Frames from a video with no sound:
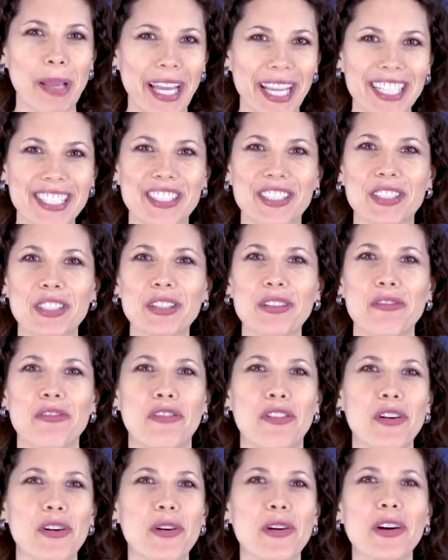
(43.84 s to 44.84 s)
pitch
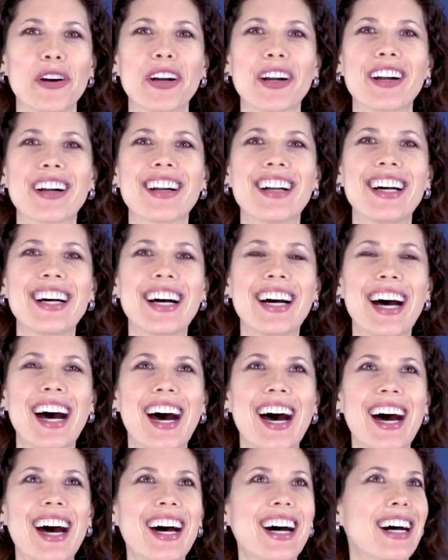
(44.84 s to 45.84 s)
for
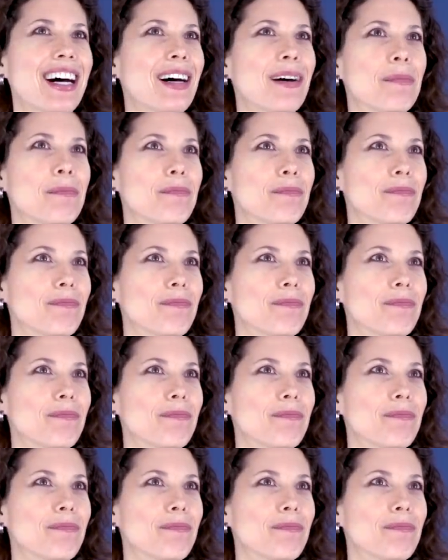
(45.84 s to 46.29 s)
uh,